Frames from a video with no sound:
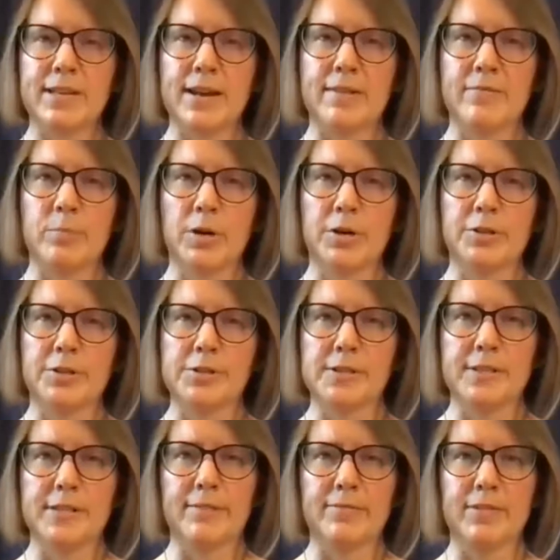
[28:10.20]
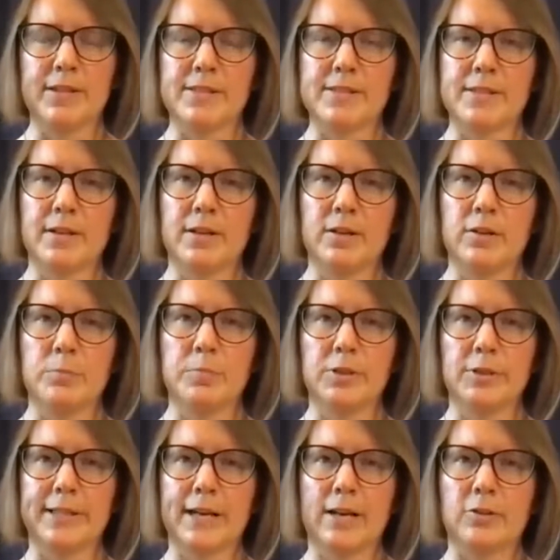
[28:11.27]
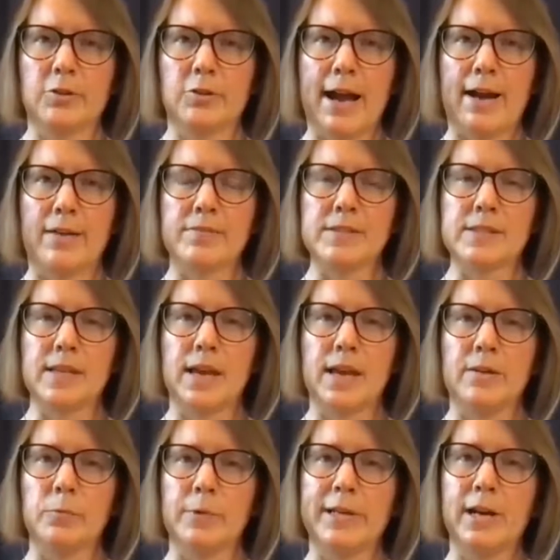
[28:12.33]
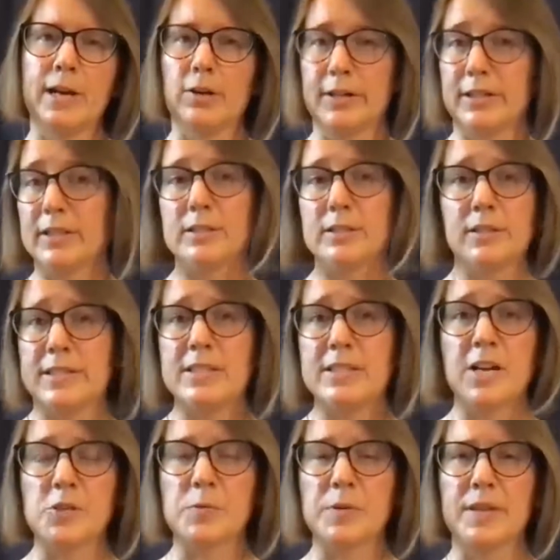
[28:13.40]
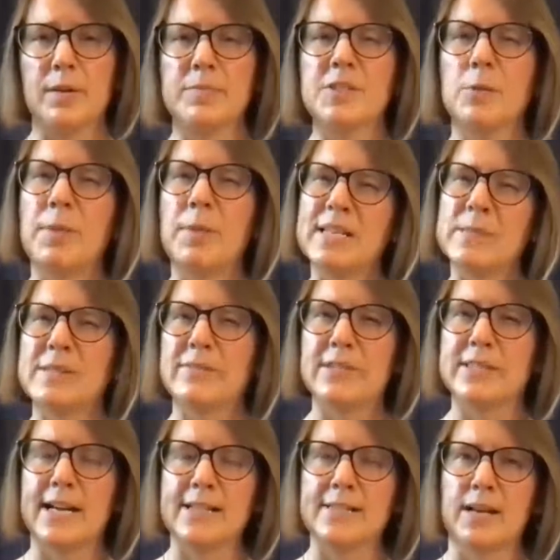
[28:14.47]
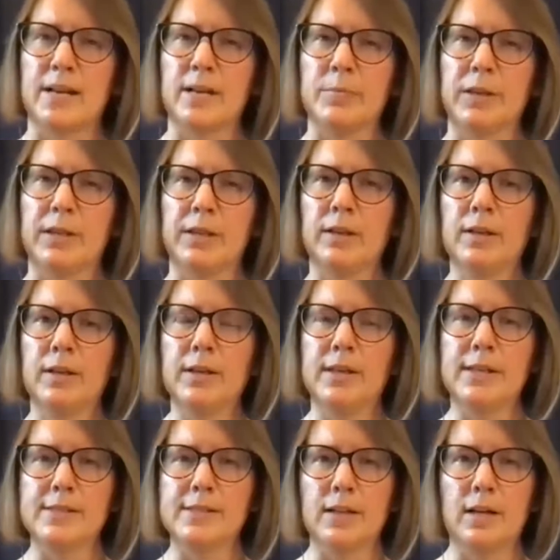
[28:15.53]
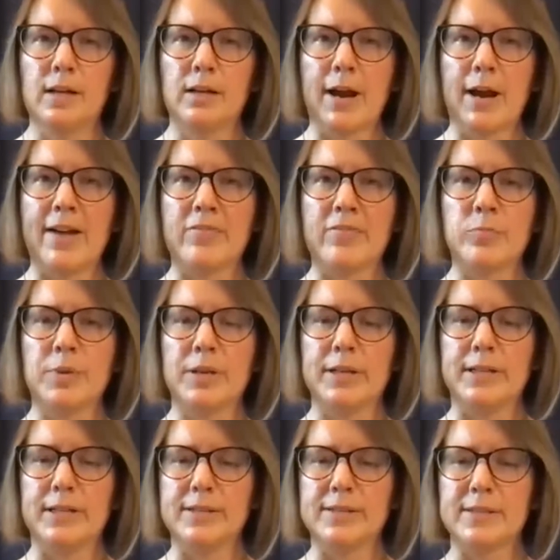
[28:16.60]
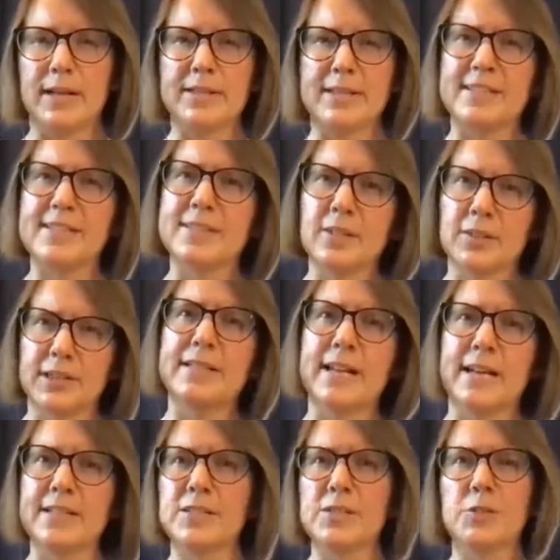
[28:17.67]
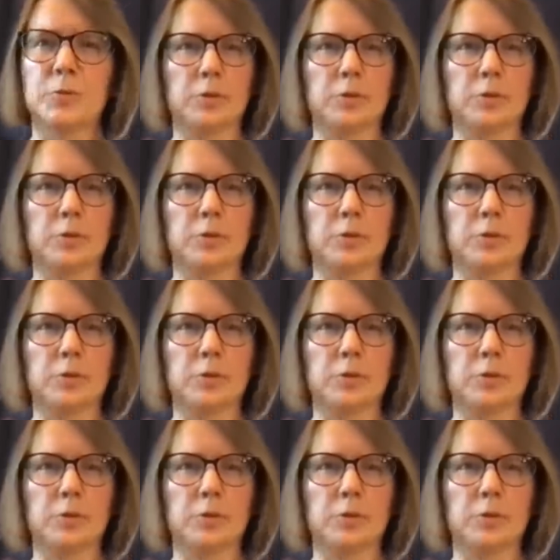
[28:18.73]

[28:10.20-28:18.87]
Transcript: have partners at Netflix that are building out graphs, and we are in touch with them. So my specific taxonomy is a graph, but it is not necessarily connected to a